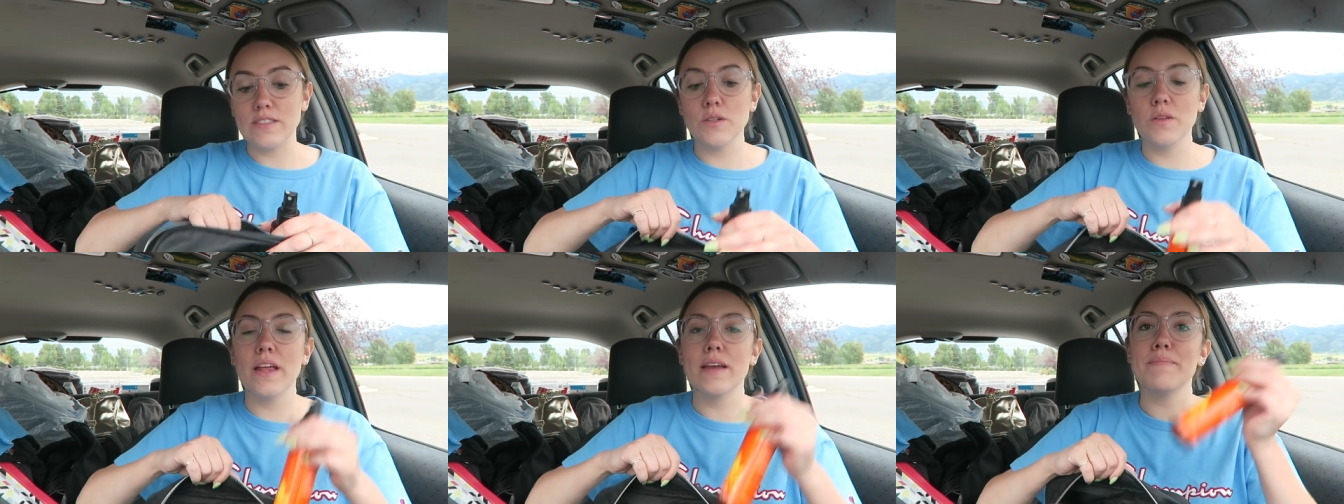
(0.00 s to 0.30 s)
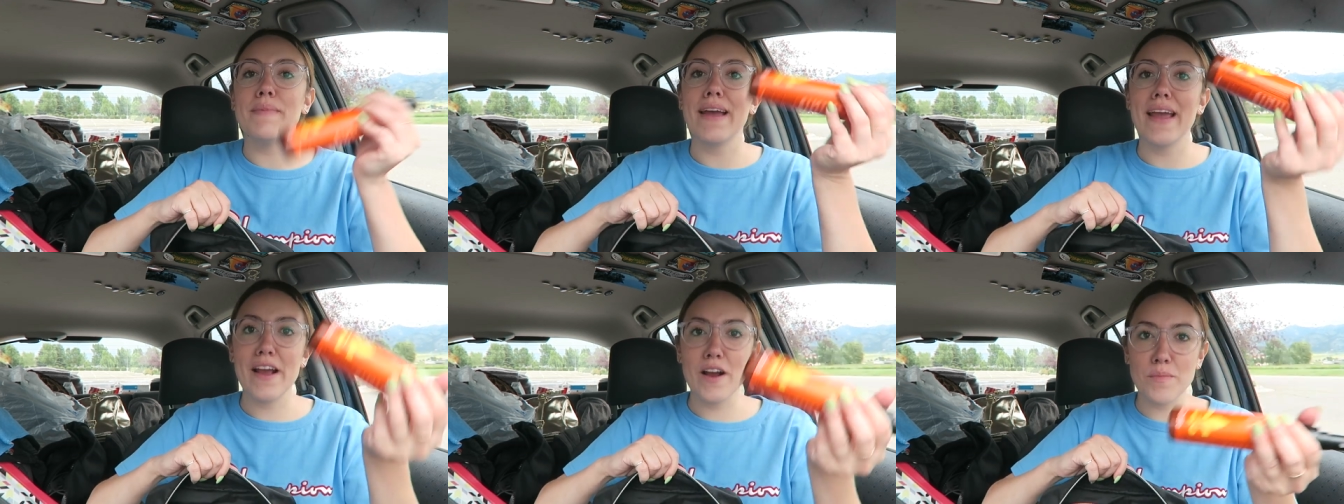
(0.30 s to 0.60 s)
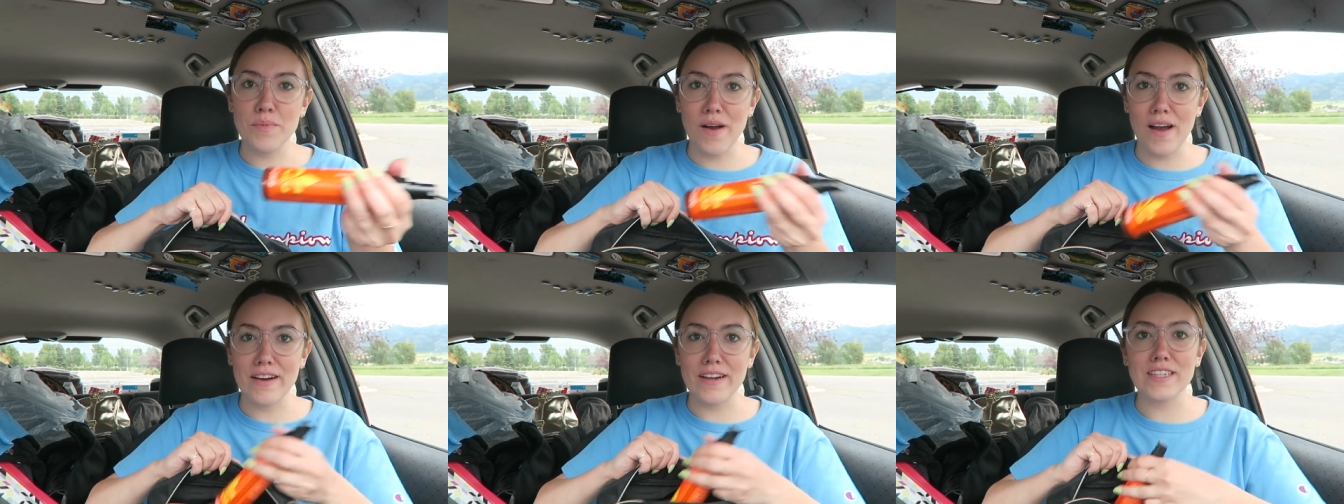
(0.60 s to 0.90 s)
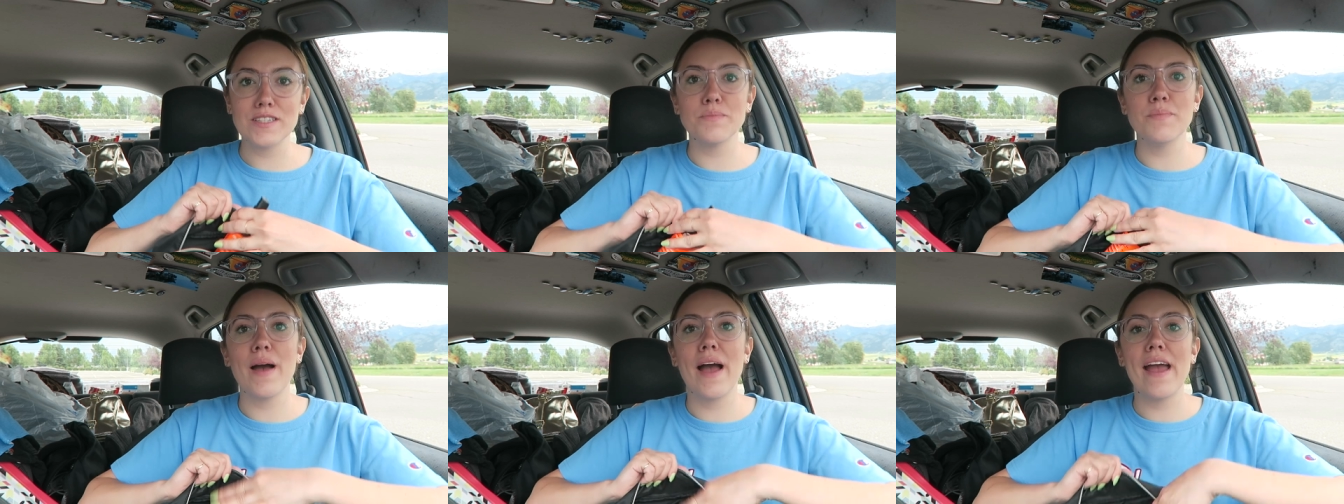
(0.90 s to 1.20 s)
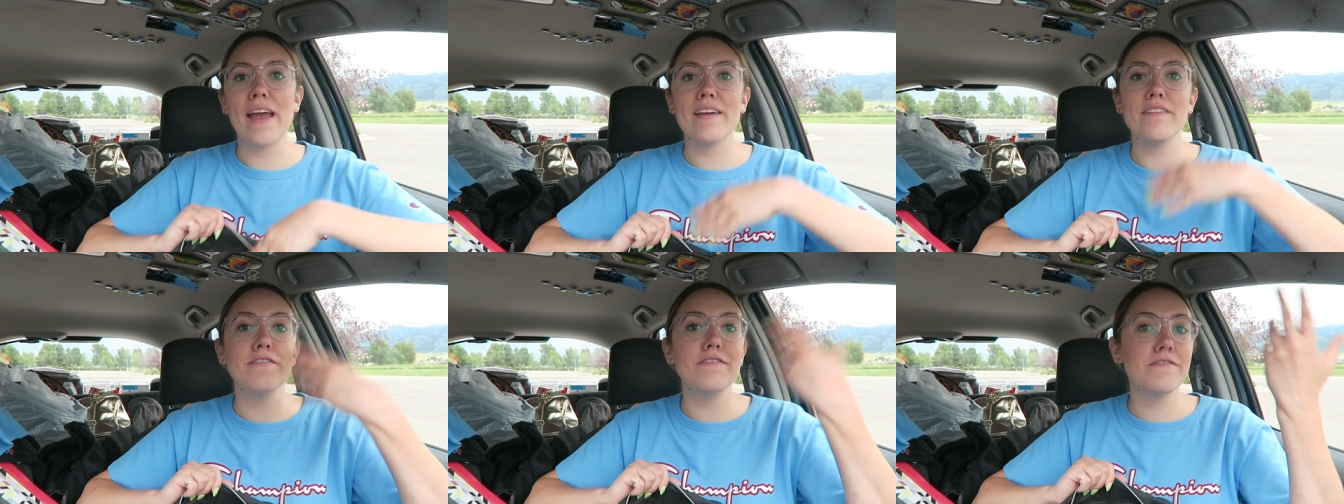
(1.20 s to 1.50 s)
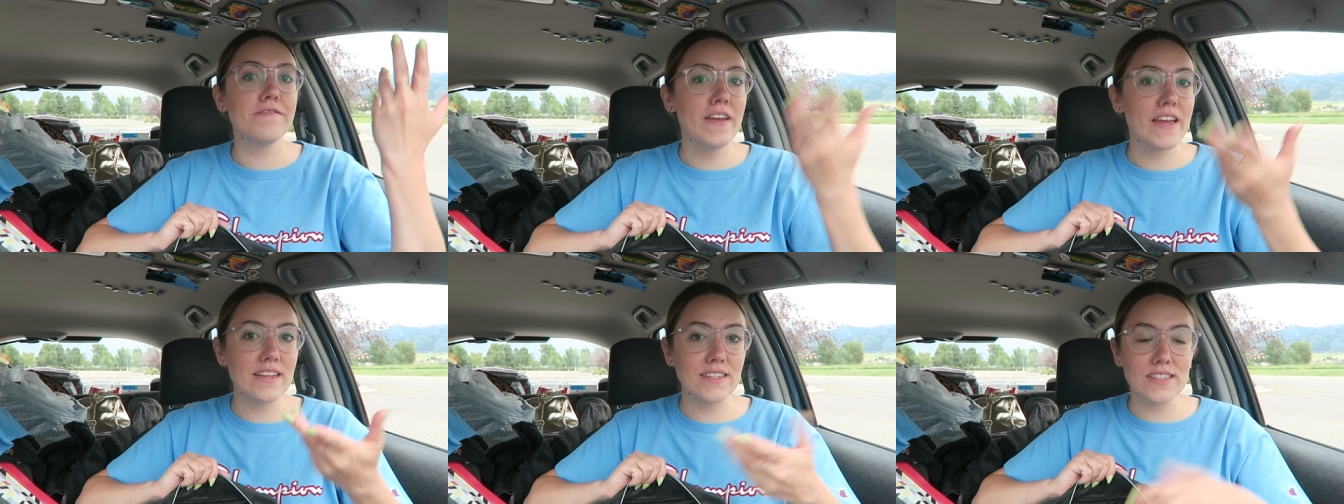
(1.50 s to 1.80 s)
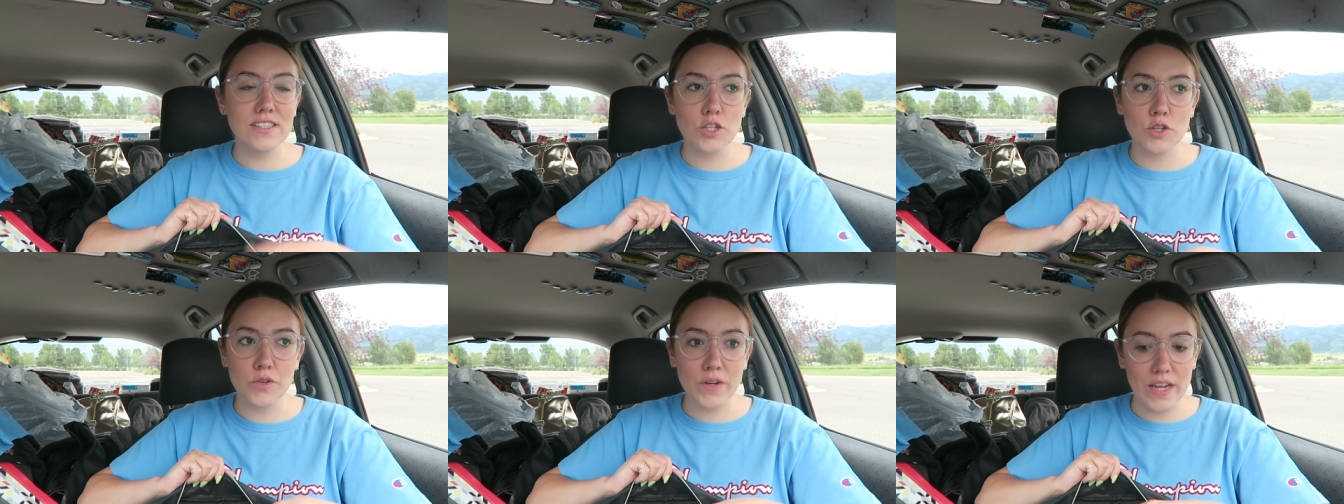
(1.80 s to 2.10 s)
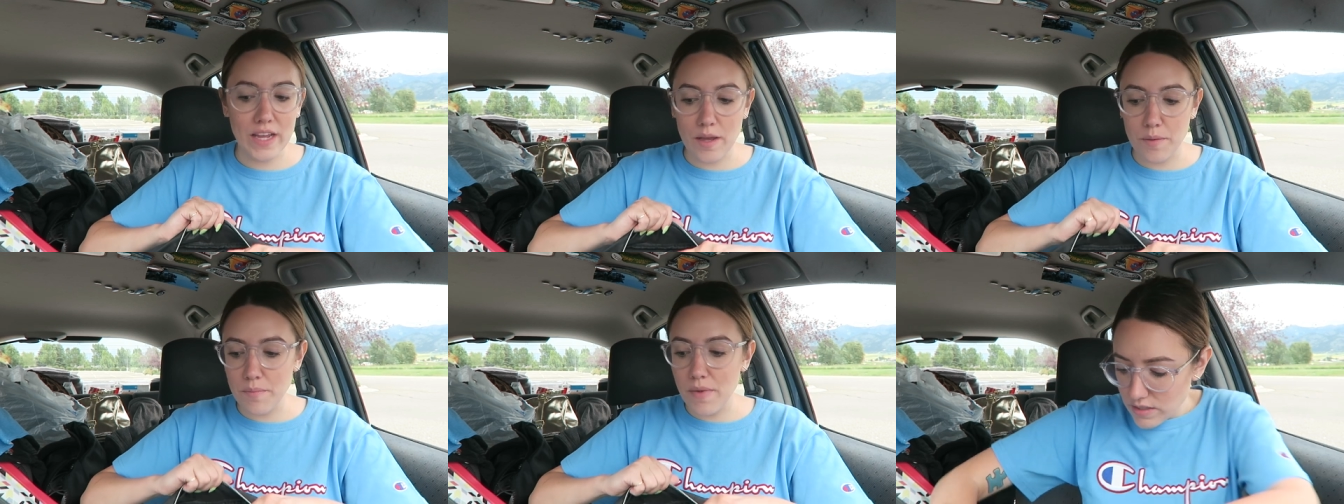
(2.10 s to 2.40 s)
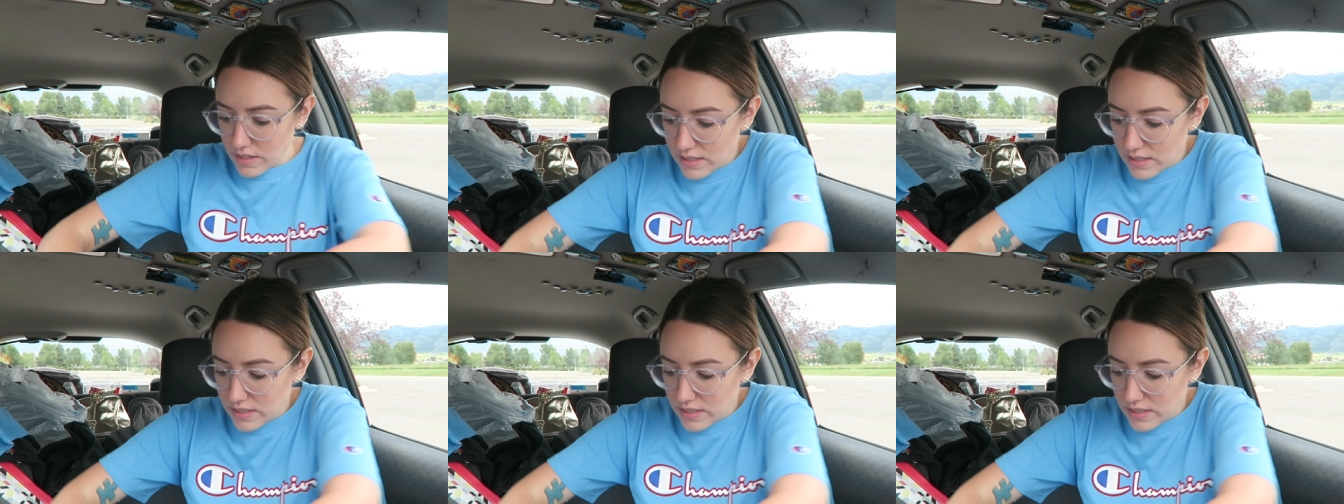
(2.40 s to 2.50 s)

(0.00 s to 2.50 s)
So like my hair products, my face cream.